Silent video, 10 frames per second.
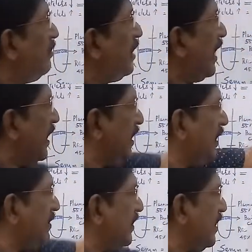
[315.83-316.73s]
will be
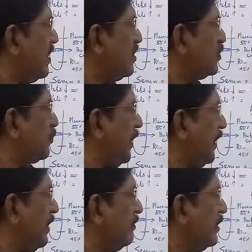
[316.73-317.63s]
hiding in the
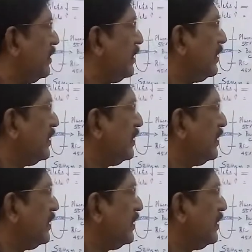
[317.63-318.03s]
spleen.